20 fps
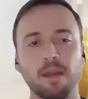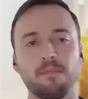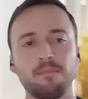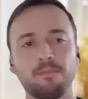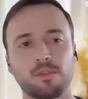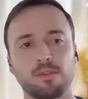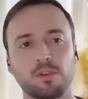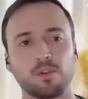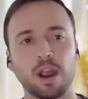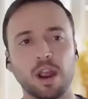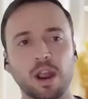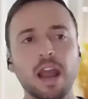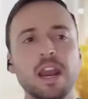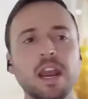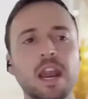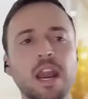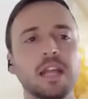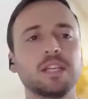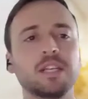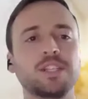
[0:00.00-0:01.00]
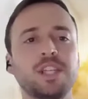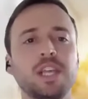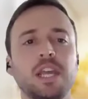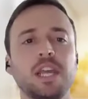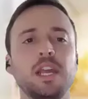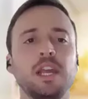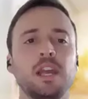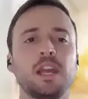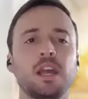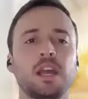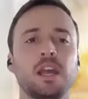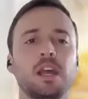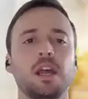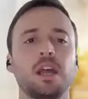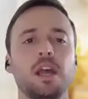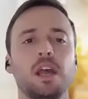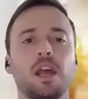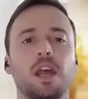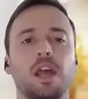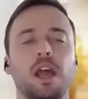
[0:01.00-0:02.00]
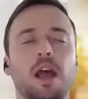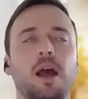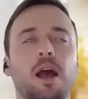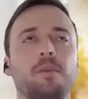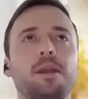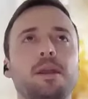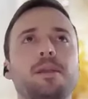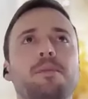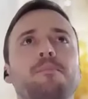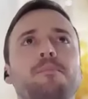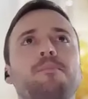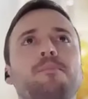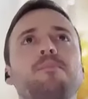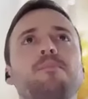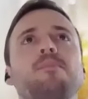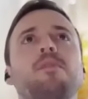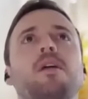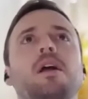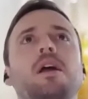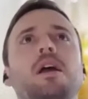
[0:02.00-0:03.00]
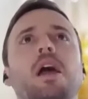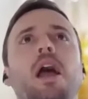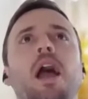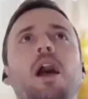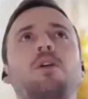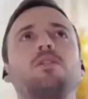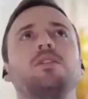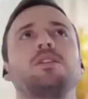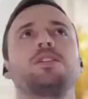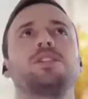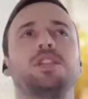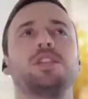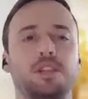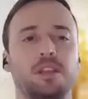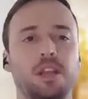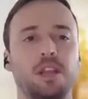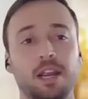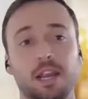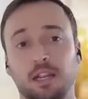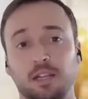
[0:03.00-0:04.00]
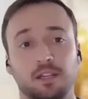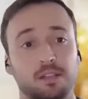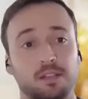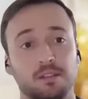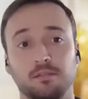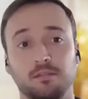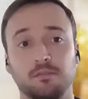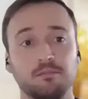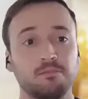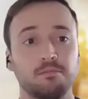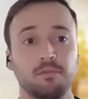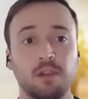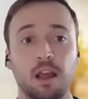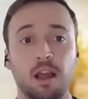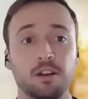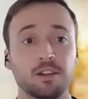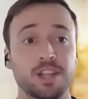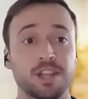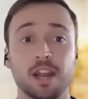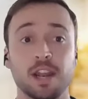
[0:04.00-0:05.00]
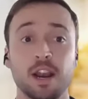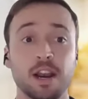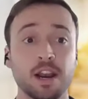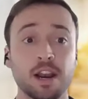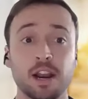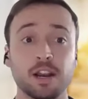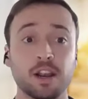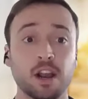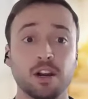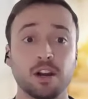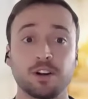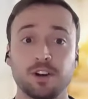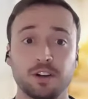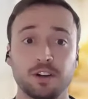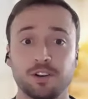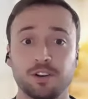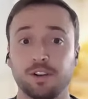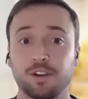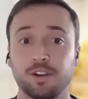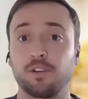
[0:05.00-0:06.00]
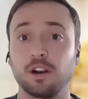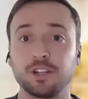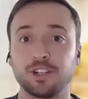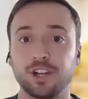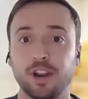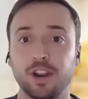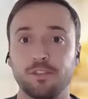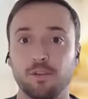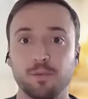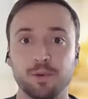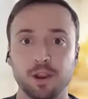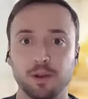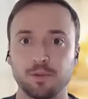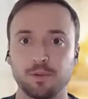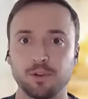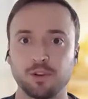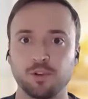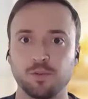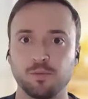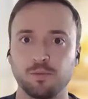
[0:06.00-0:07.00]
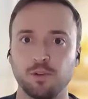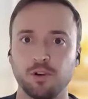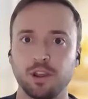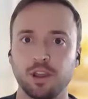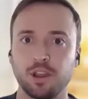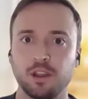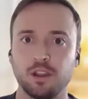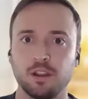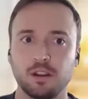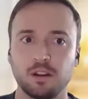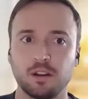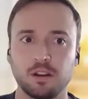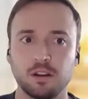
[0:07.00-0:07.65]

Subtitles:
Okay, great. And how does a 1099 contractor differentiate from a W-2 employee?